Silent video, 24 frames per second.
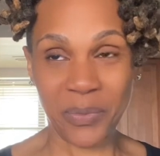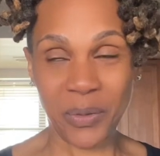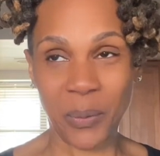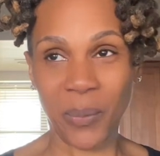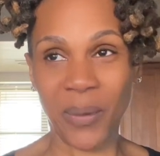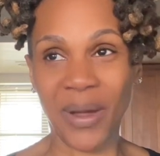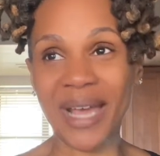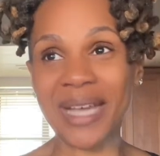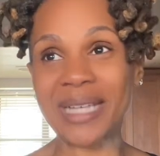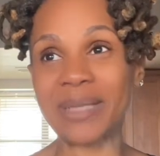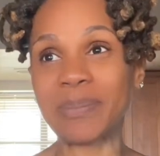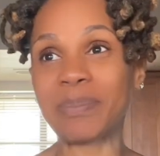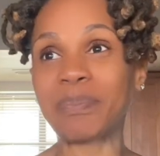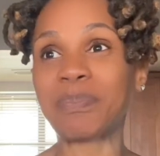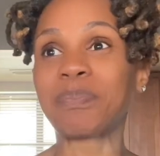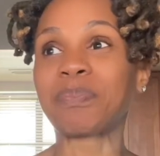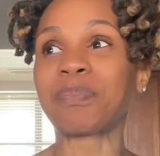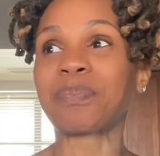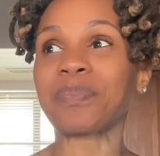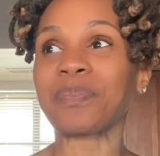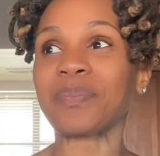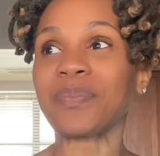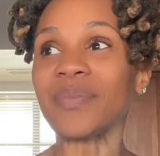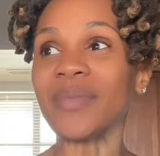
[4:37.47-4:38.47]
right?
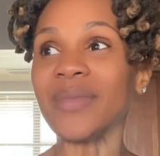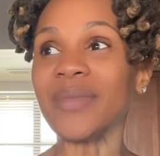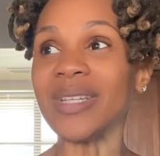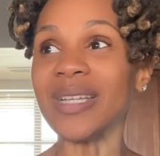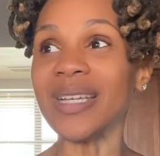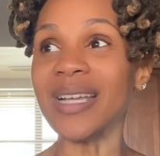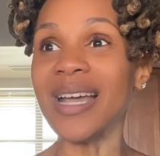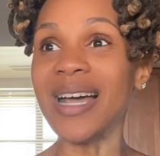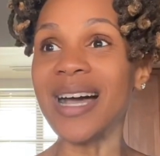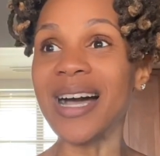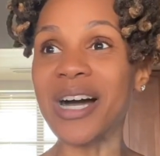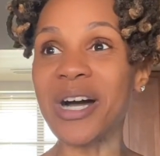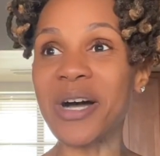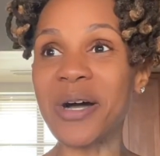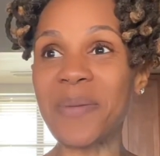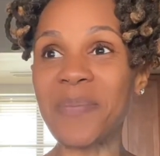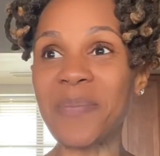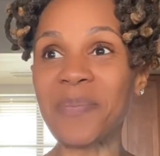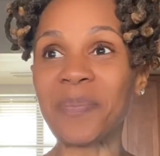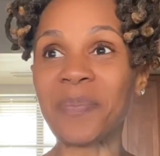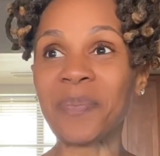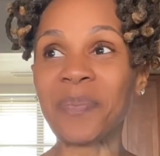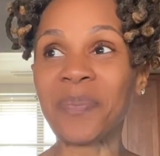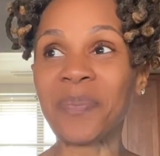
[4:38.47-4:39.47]
Um,